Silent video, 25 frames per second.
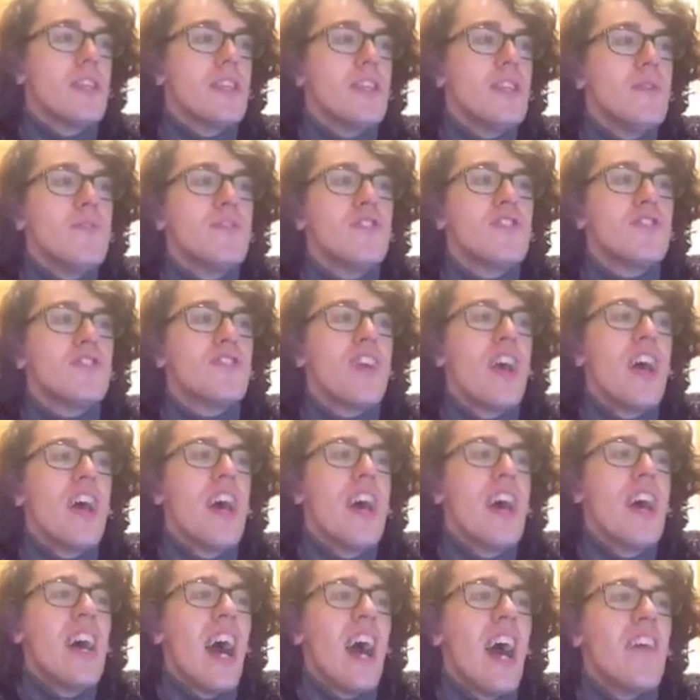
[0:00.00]
you
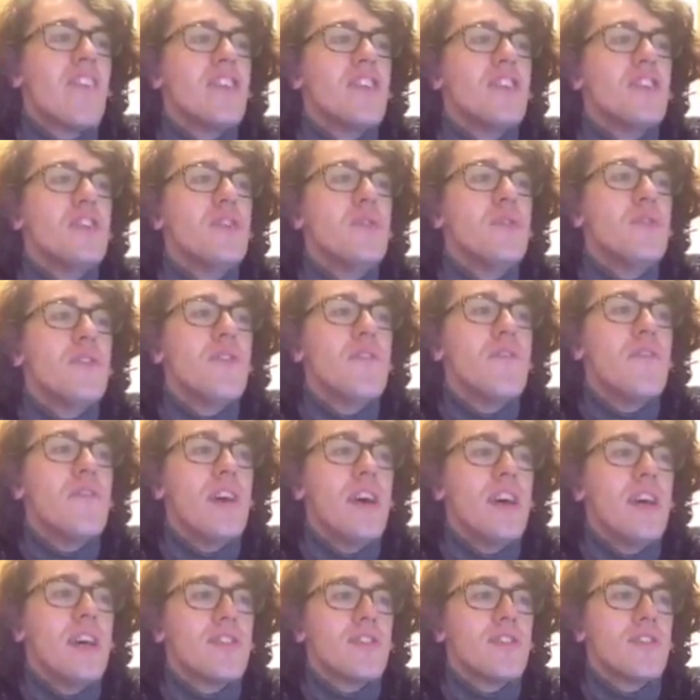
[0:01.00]
stare at the
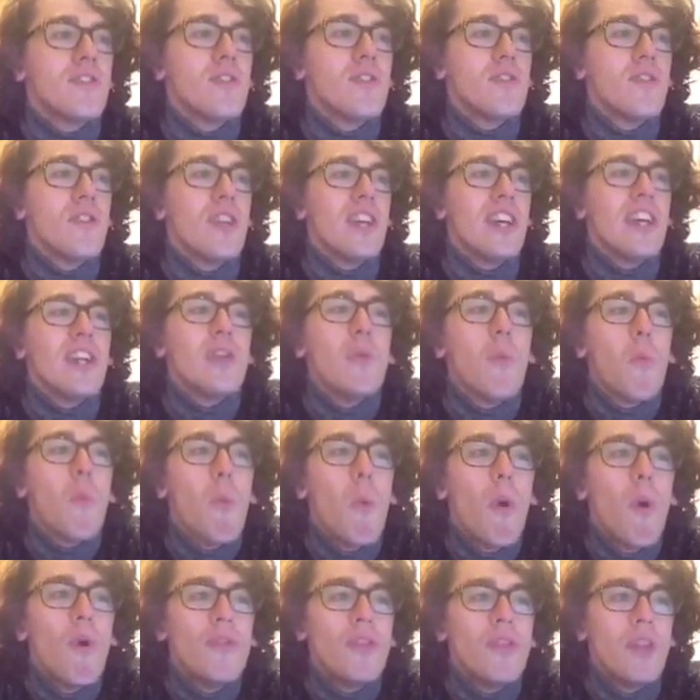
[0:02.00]
universal in
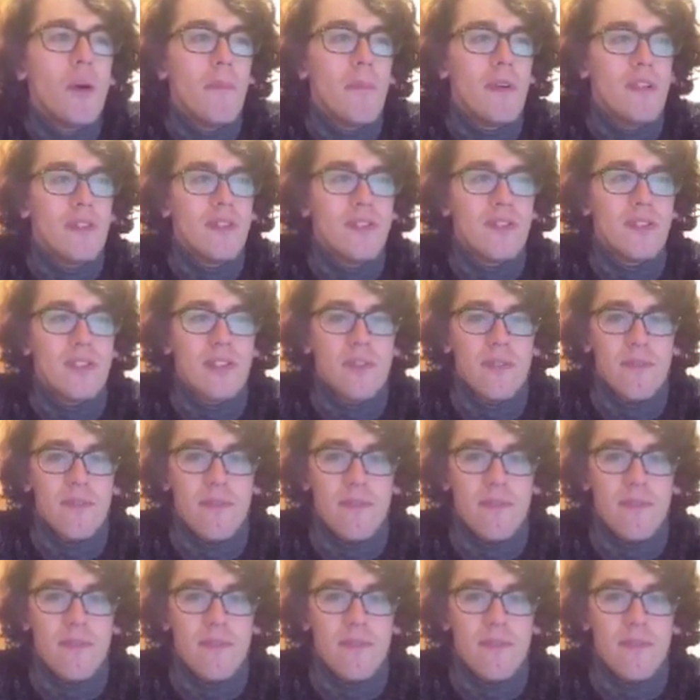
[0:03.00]
wonderment.